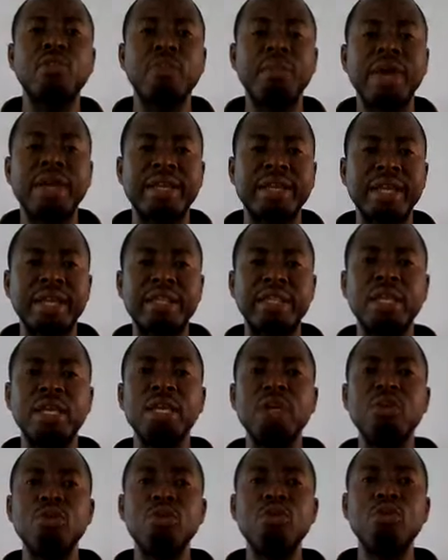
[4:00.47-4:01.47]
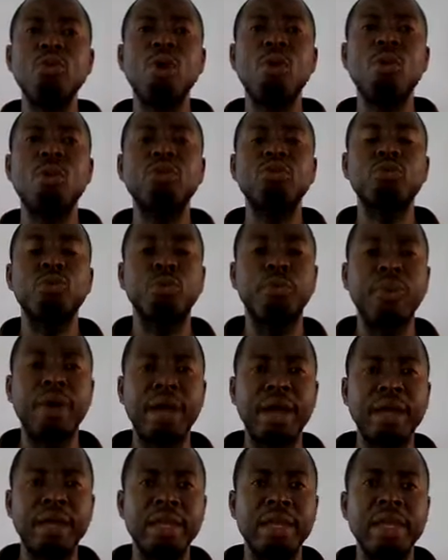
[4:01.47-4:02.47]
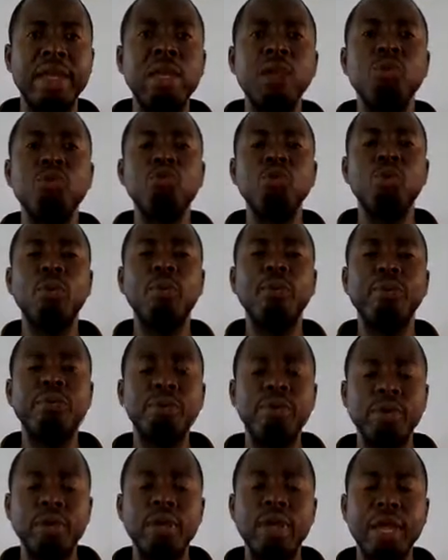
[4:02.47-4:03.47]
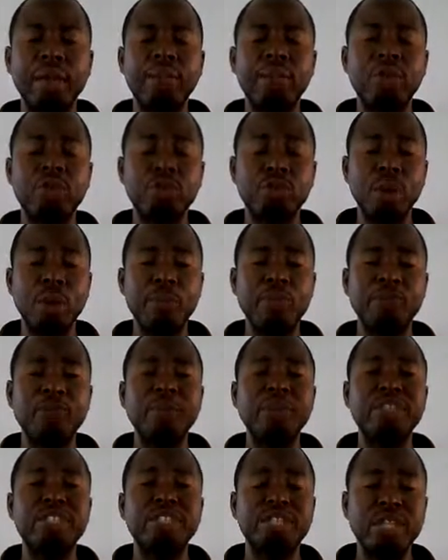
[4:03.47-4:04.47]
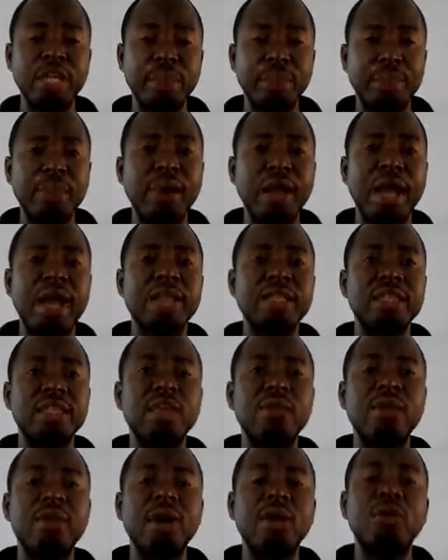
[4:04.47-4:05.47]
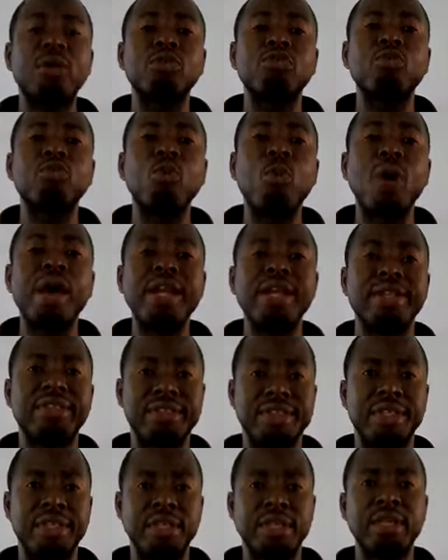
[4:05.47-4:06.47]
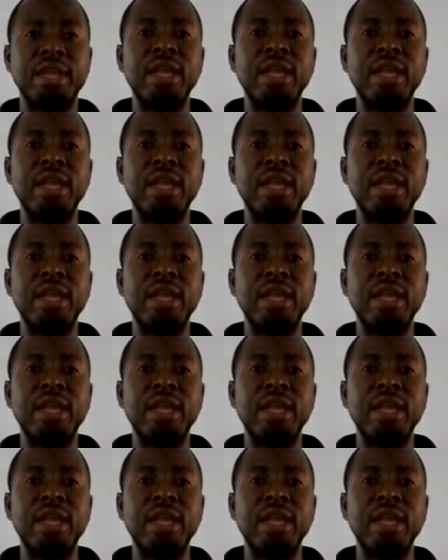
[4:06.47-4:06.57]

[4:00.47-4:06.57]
to market, you know what to buy. You shop for cheap items by quality.